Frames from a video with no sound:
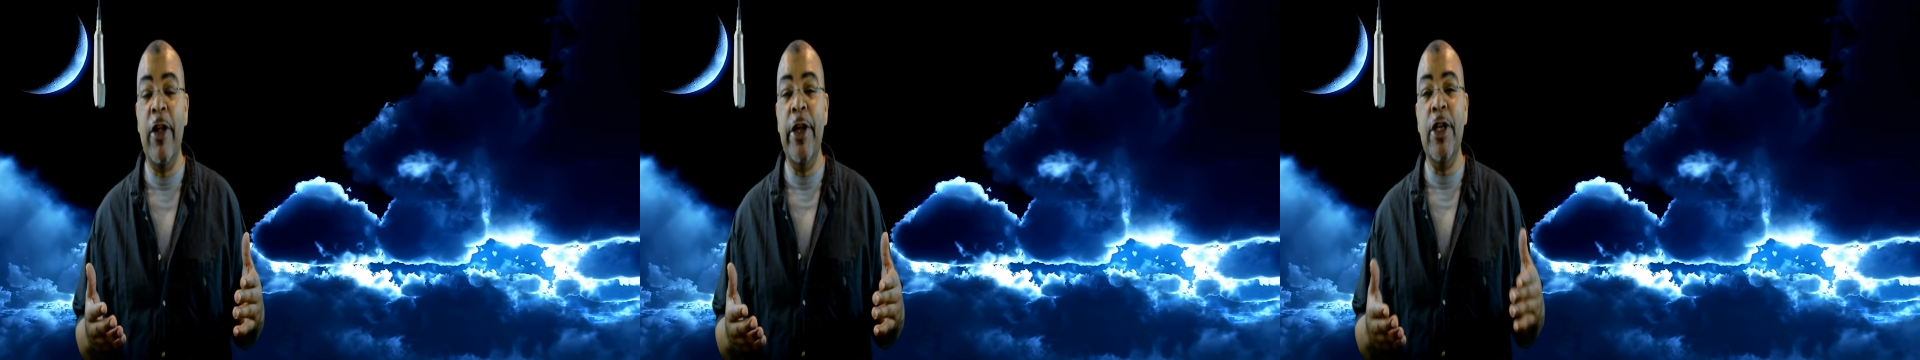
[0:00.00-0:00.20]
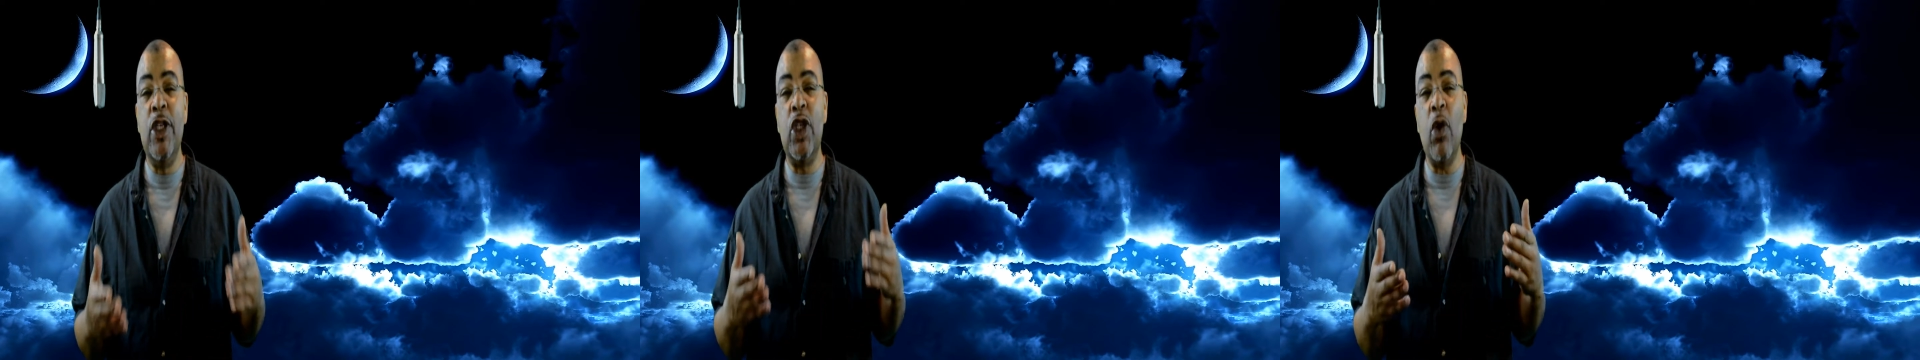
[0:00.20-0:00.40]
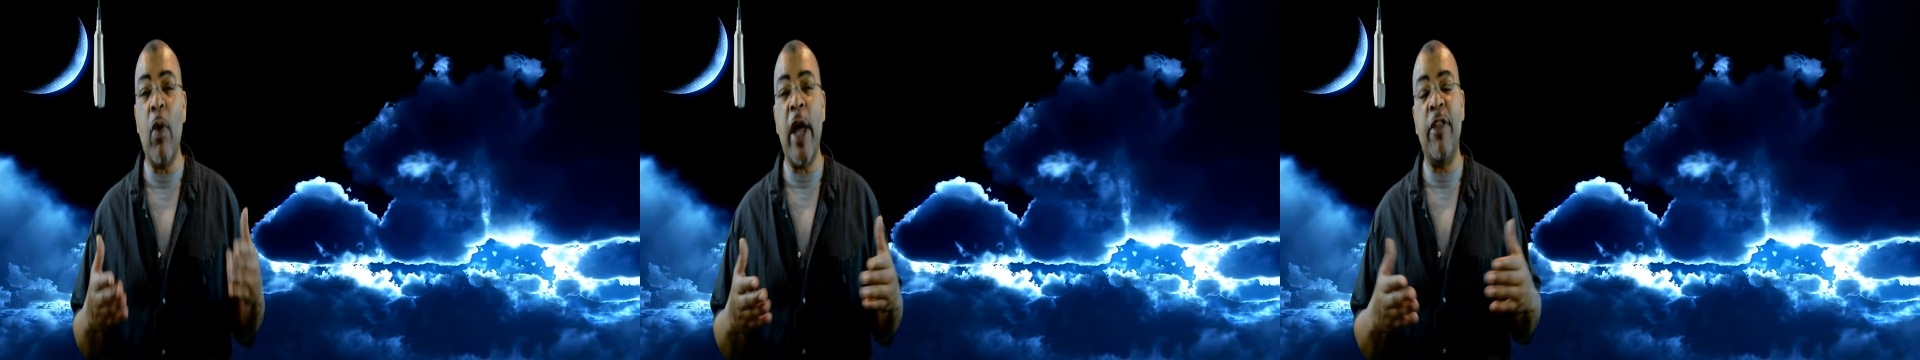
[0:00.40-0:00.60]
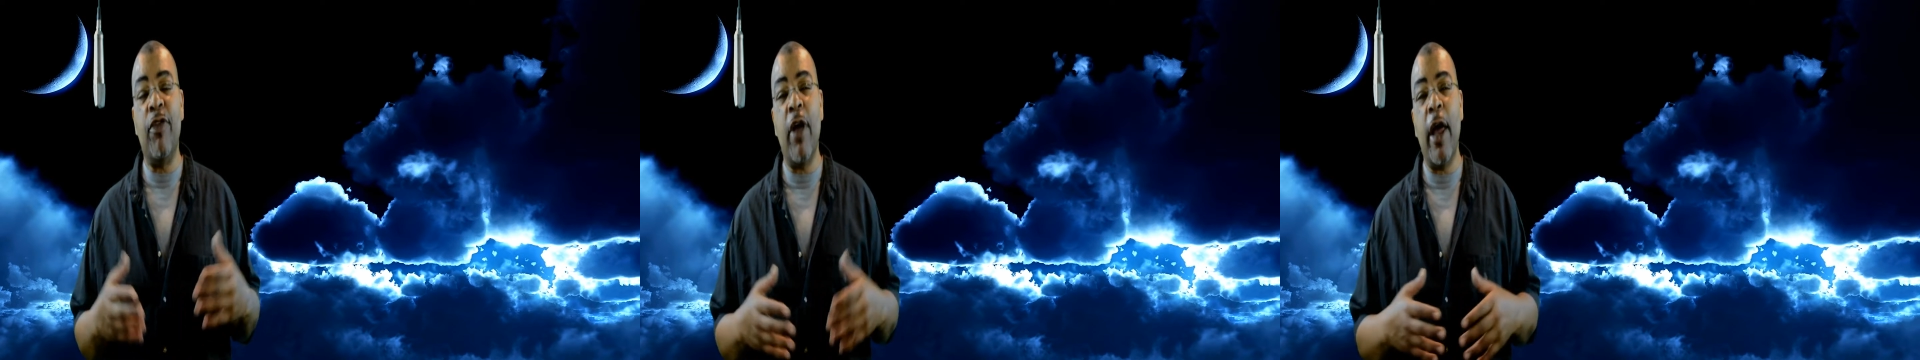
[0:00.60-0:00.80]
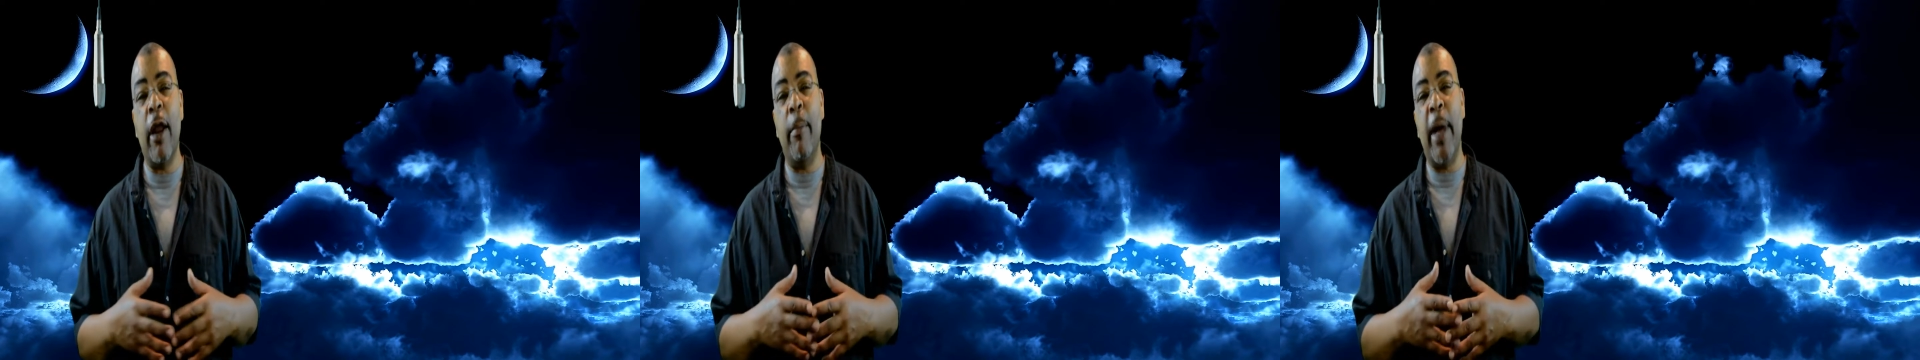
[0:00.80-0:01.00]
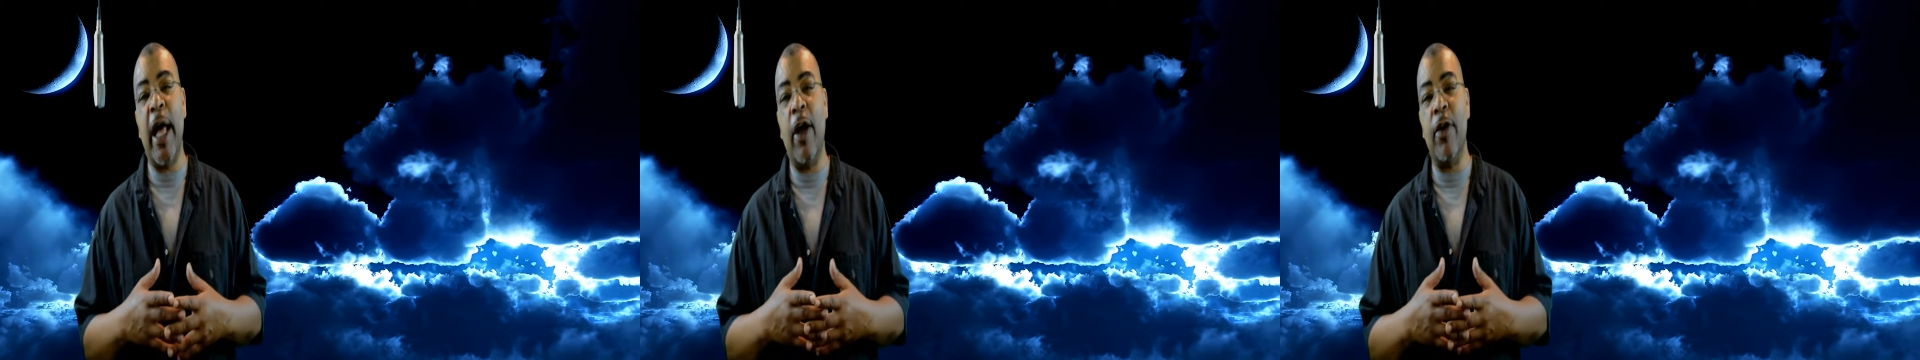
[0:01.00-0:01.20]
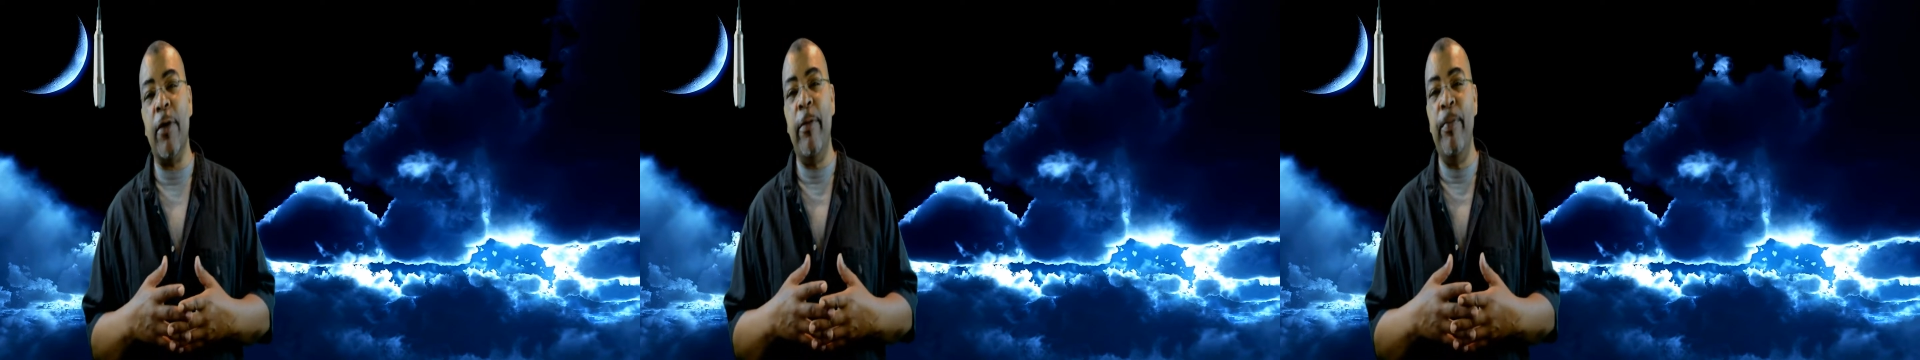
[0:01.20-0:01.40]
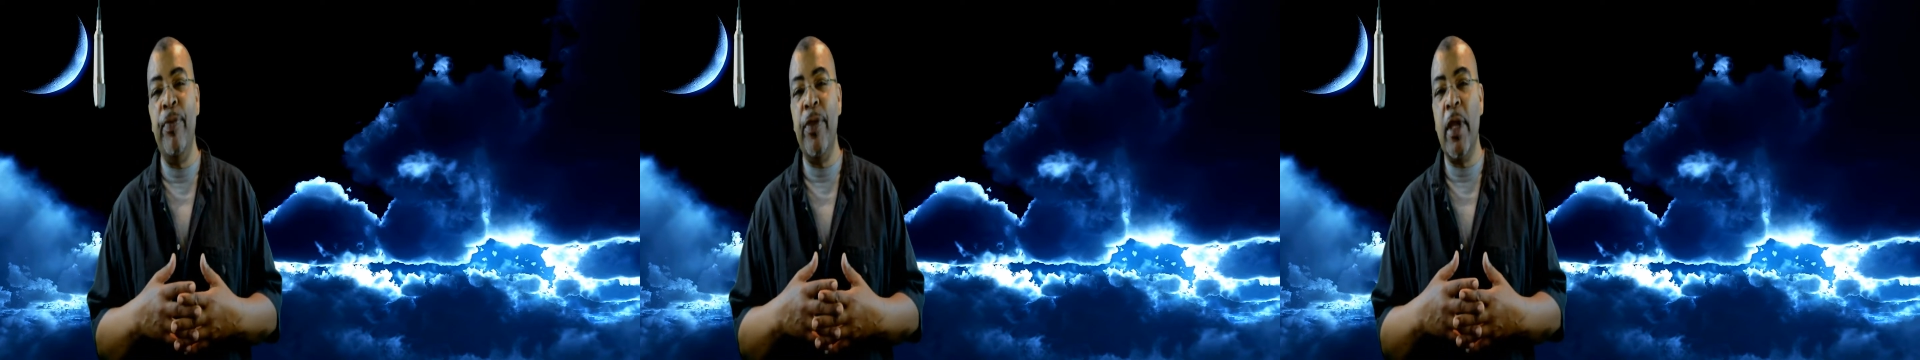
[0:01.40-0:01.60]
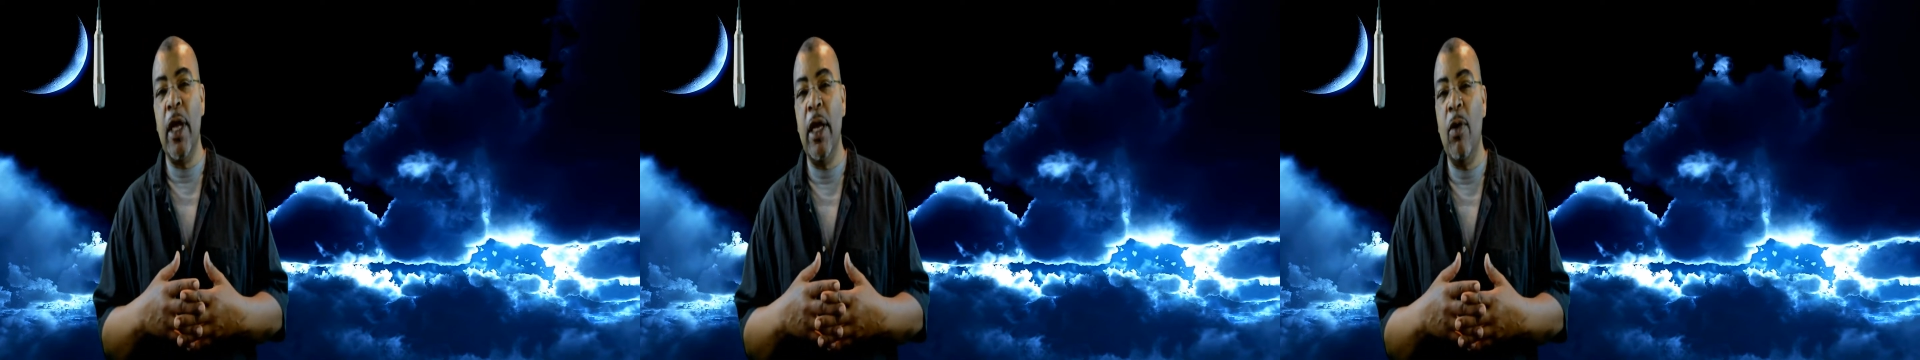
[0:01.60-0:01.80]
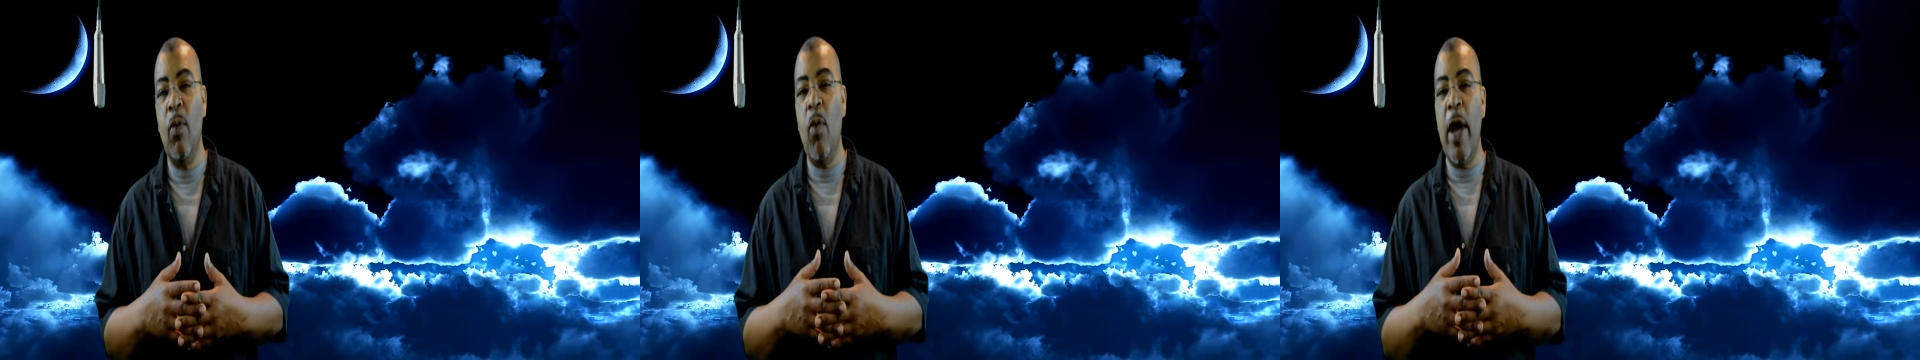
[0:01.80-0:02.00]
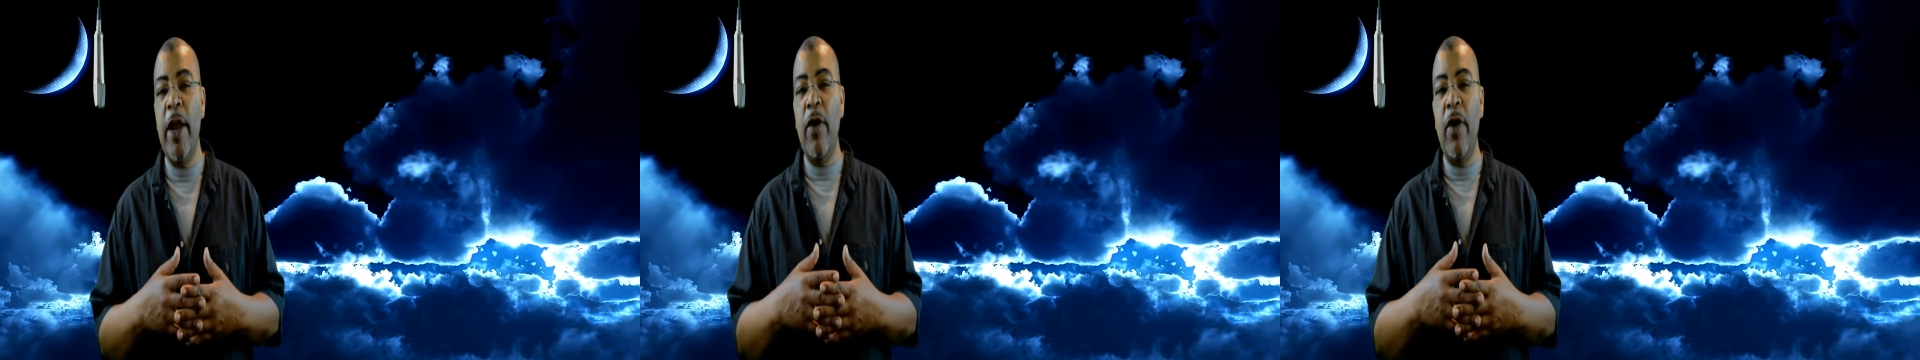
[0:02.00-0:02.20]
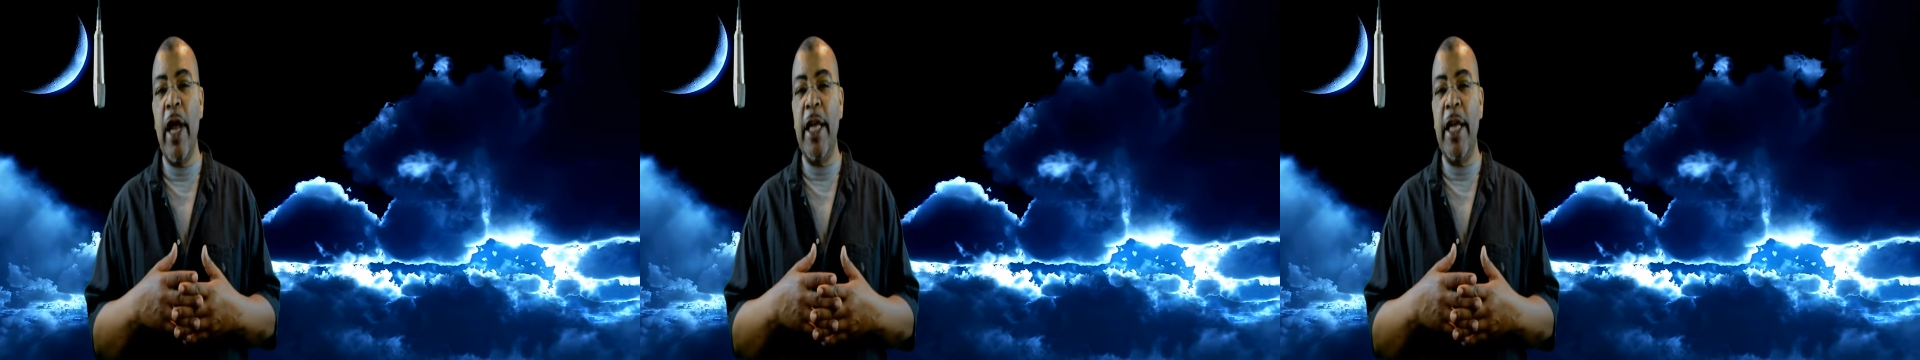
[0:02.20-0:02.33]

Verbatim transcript: So I thought about why don't